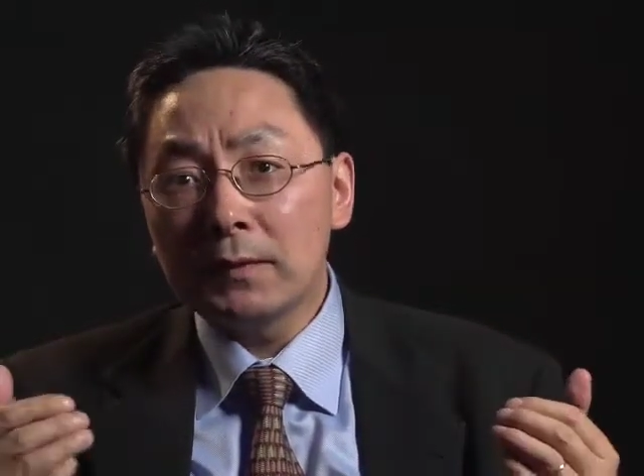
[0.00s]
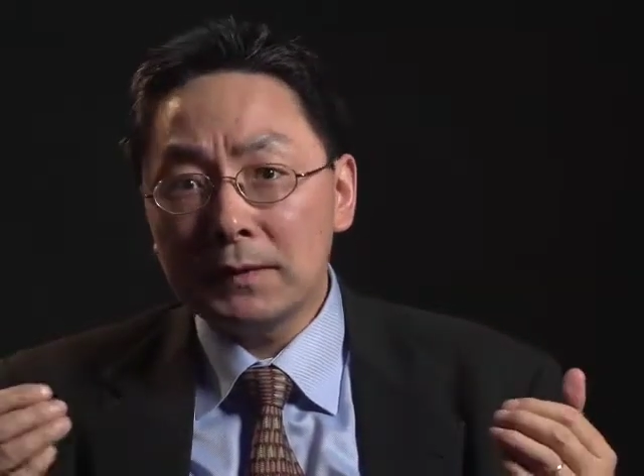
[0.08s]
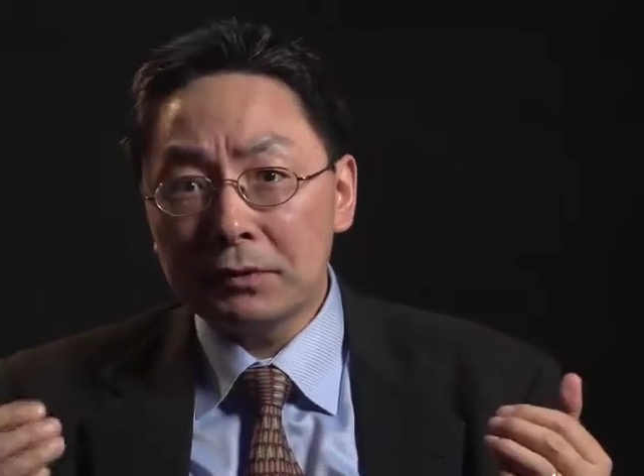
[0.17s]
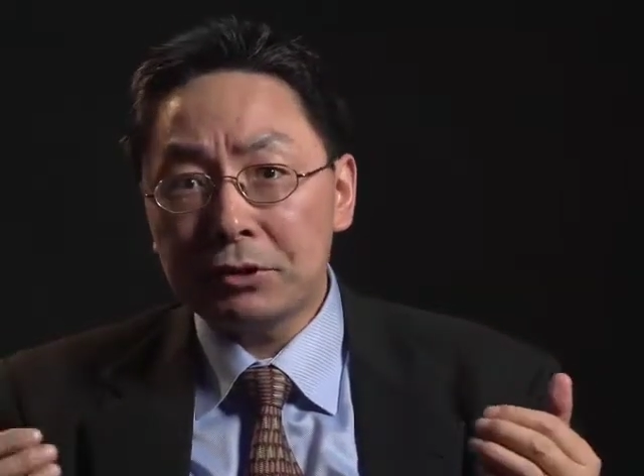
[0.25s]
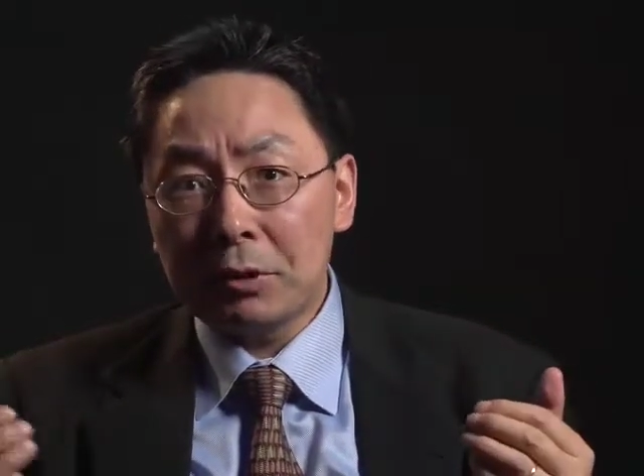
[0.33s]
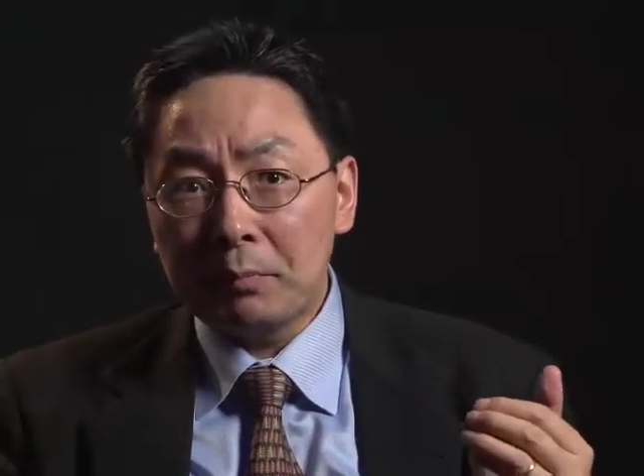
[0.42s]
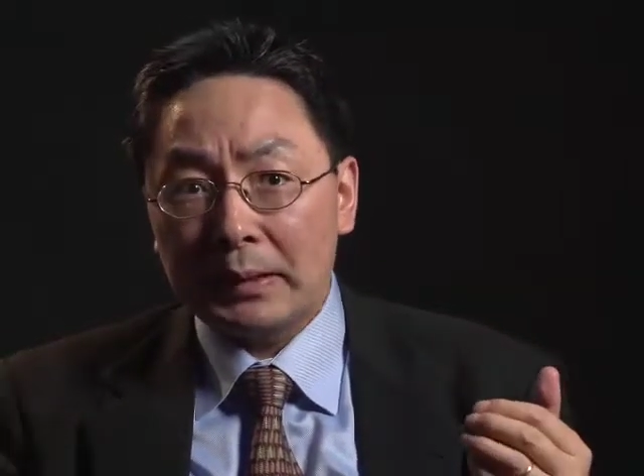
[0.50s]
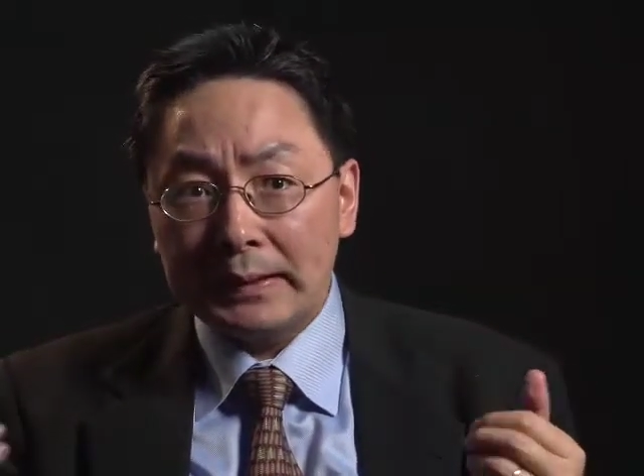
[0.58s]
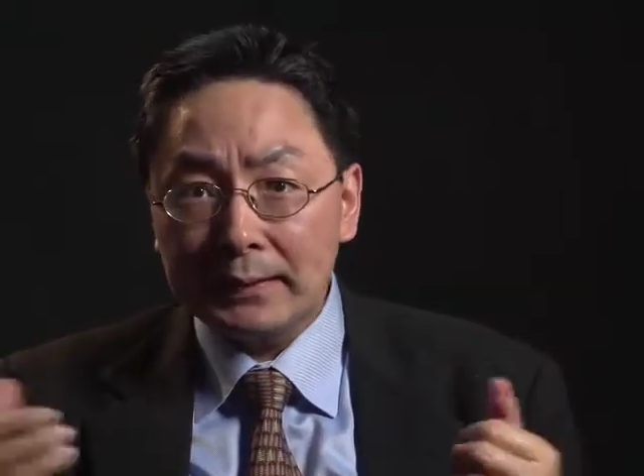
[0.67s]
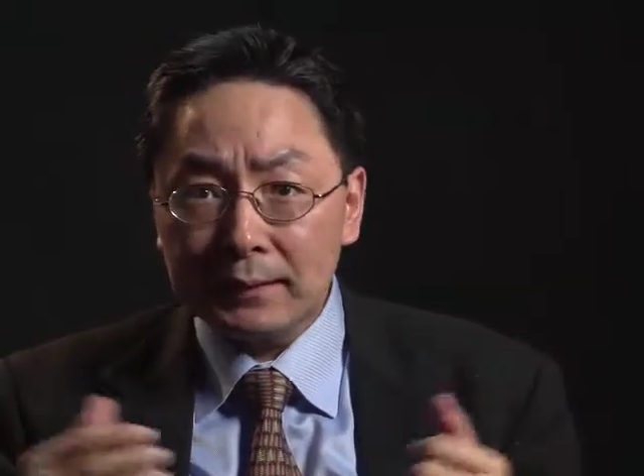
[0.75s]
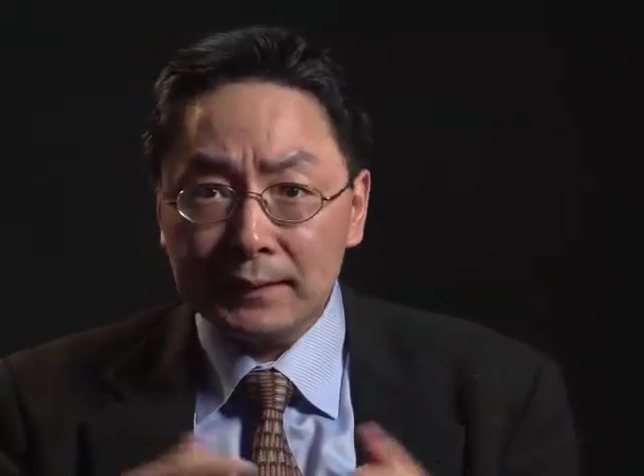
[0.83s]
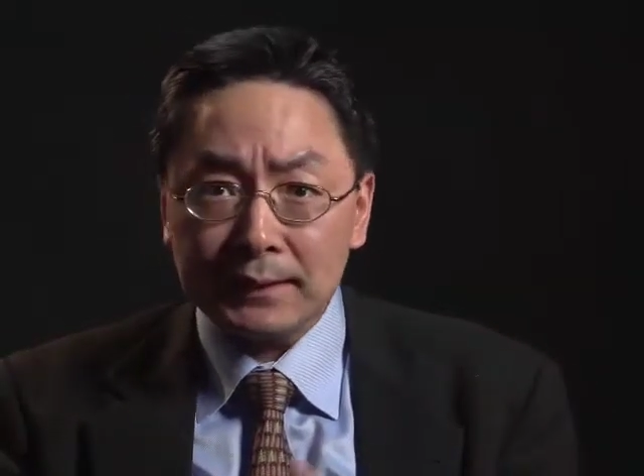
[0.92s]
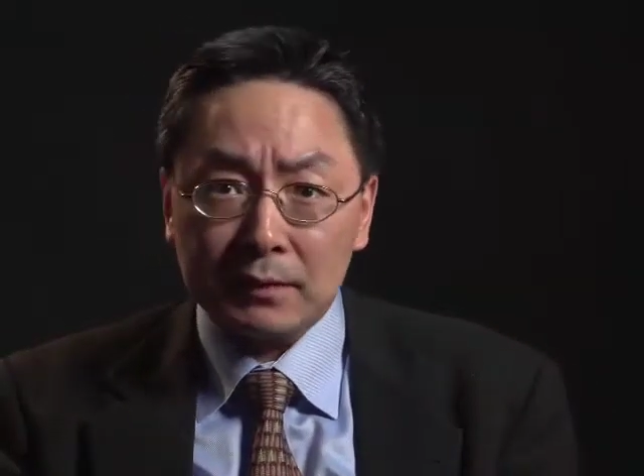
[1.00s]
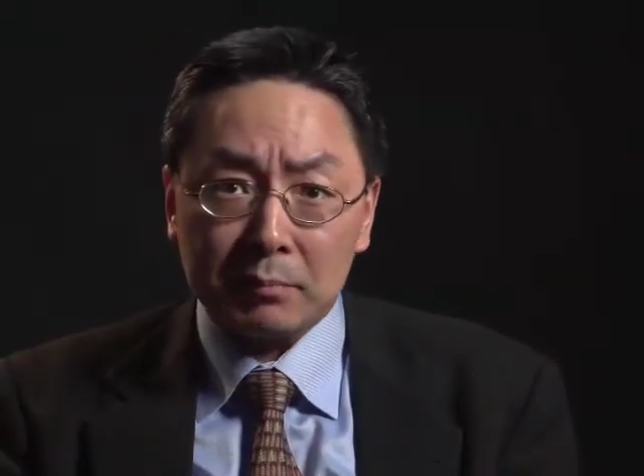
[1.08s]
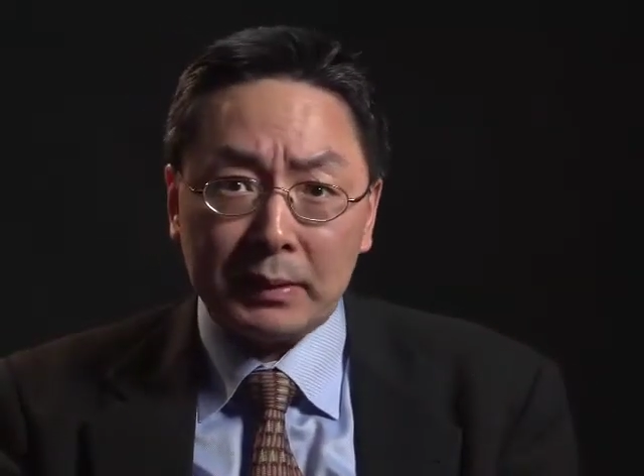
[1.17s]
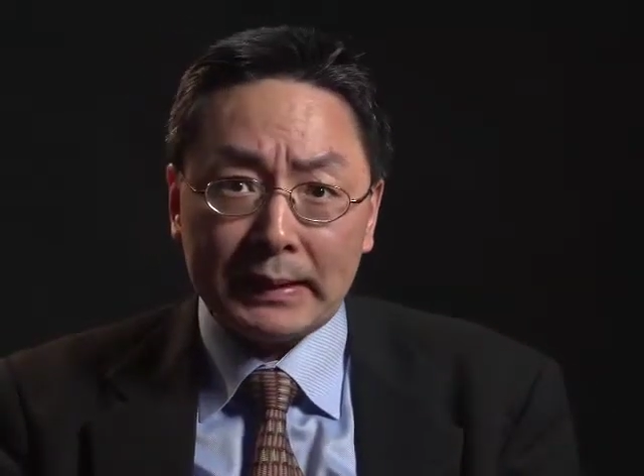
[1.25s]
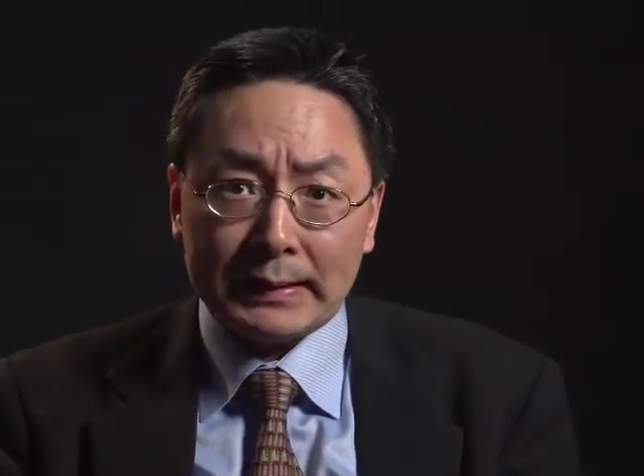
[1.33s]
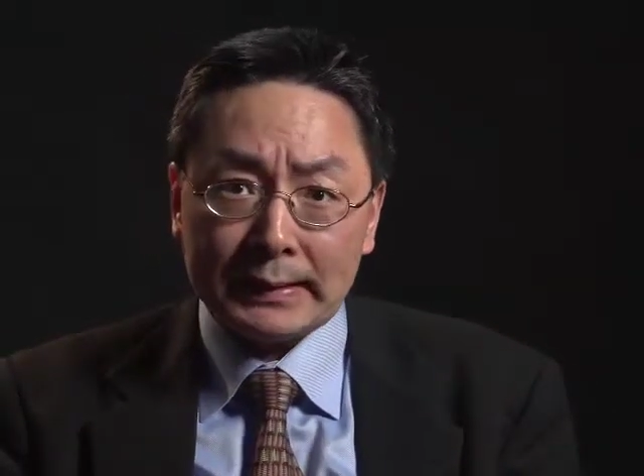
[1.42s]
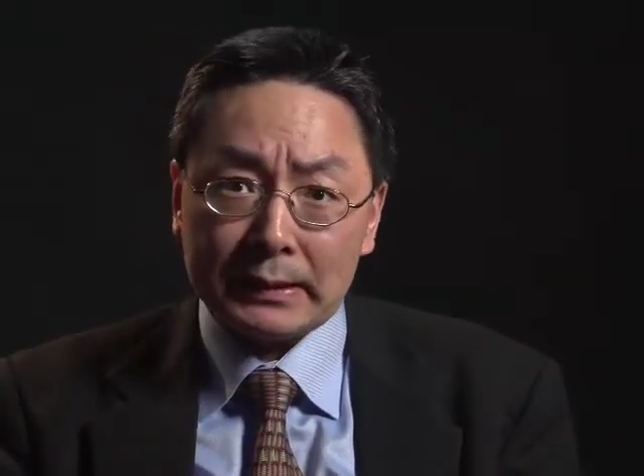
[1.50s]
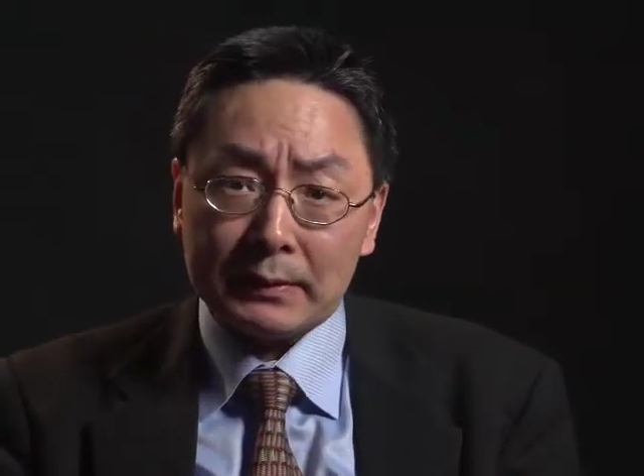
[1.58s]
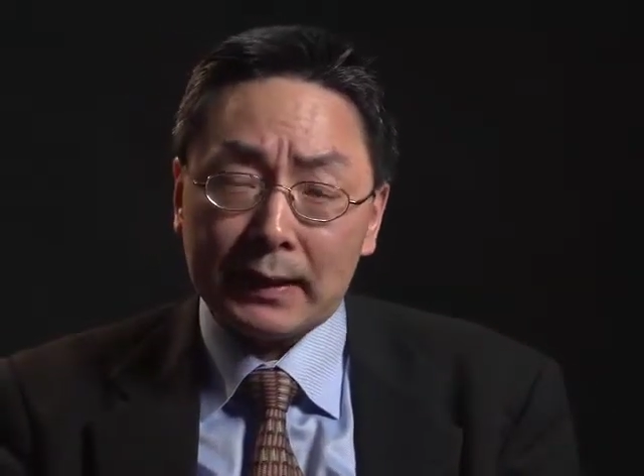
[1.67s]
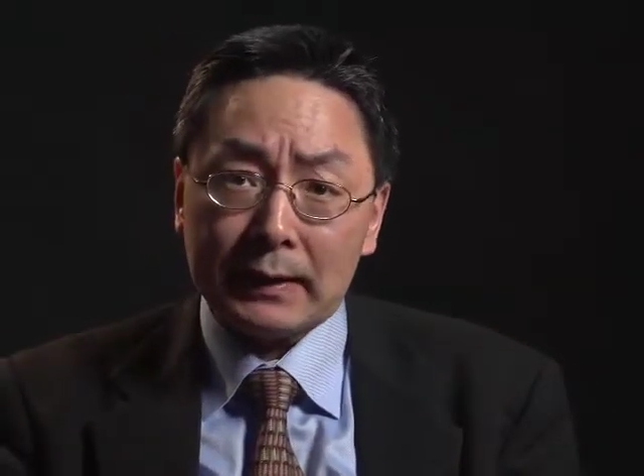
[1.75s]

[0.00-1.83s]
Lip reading: social political stability,